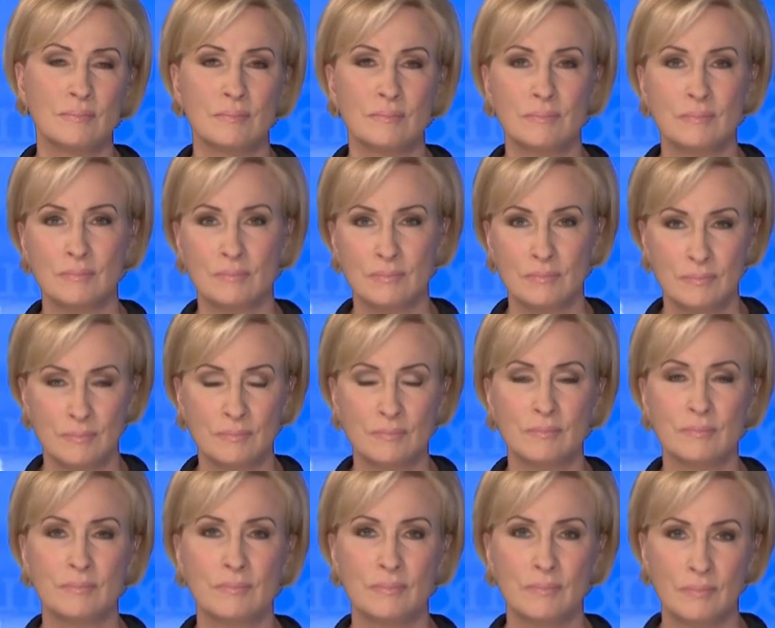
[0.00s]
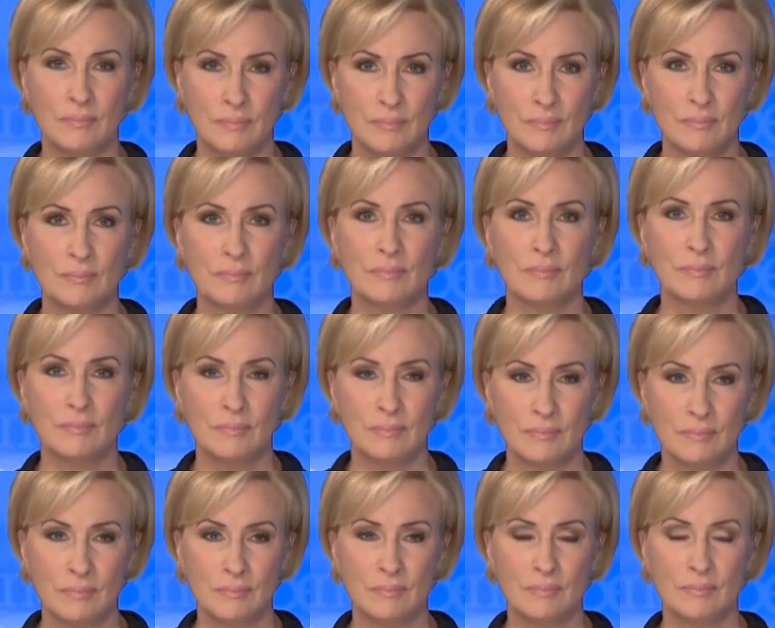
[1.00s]

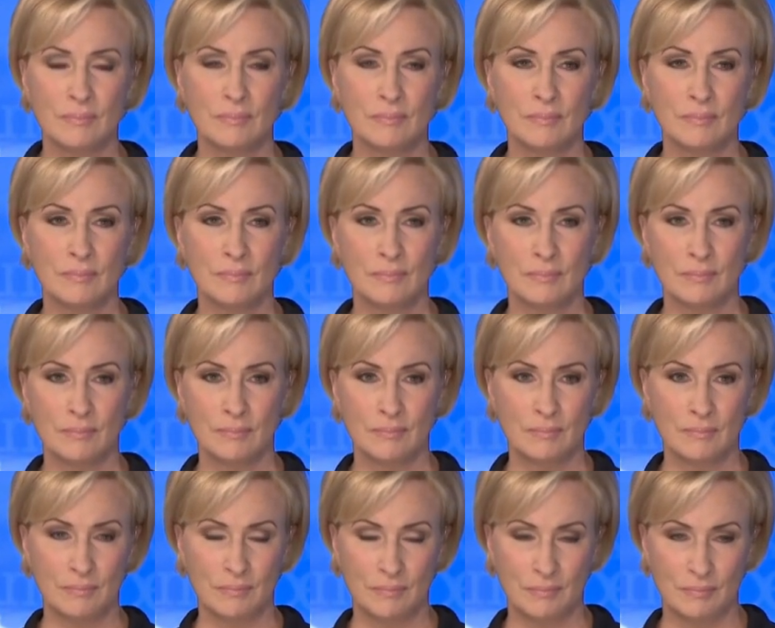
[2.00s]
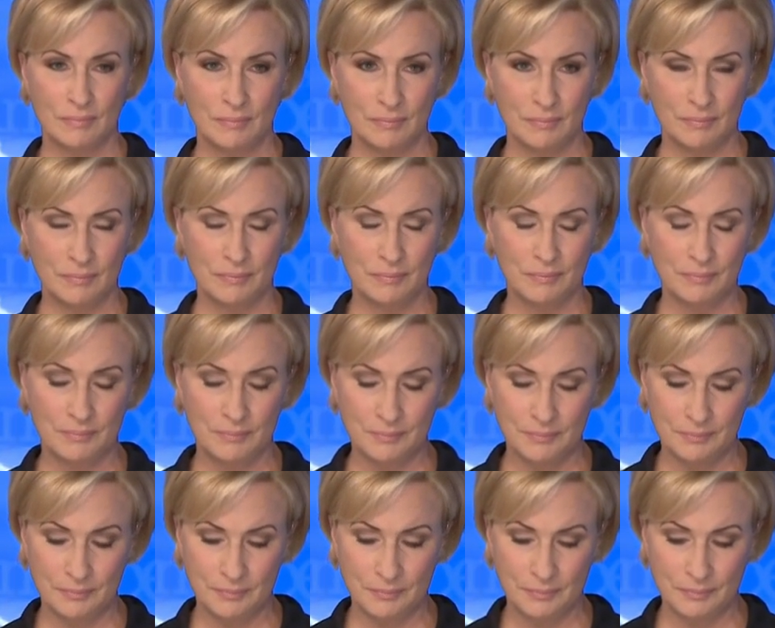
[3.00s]

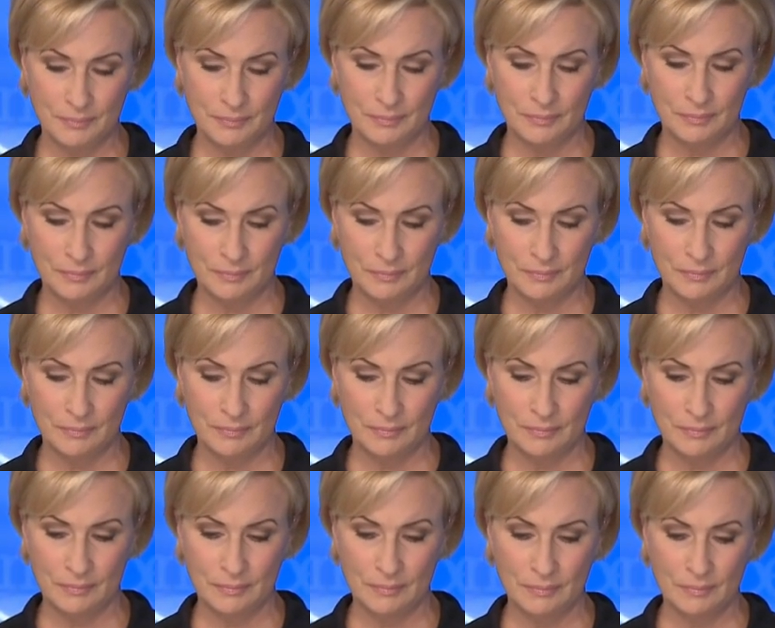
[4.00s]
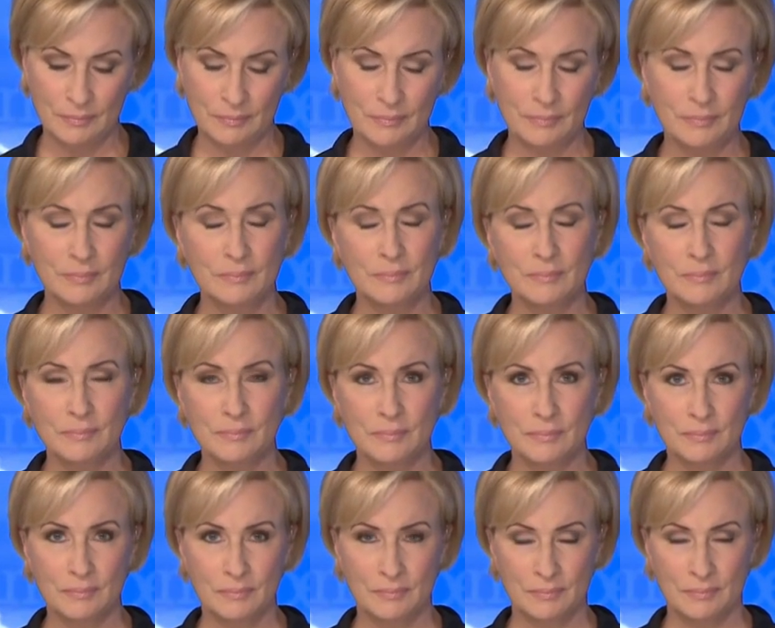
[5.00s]

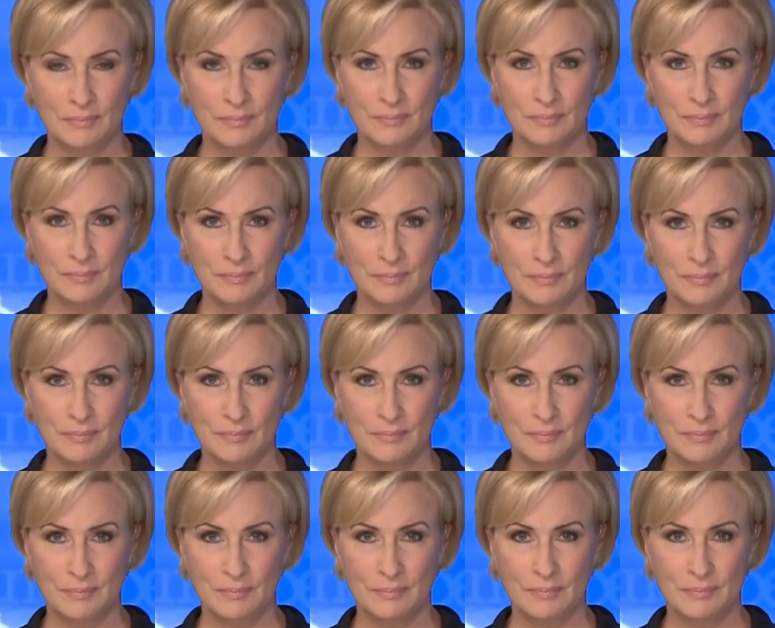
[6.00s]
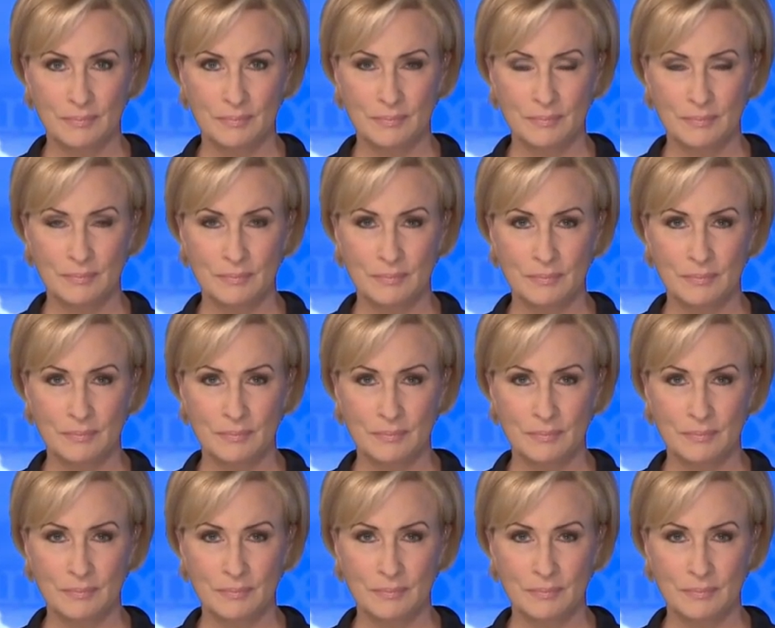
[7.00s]
This person isn't speaking.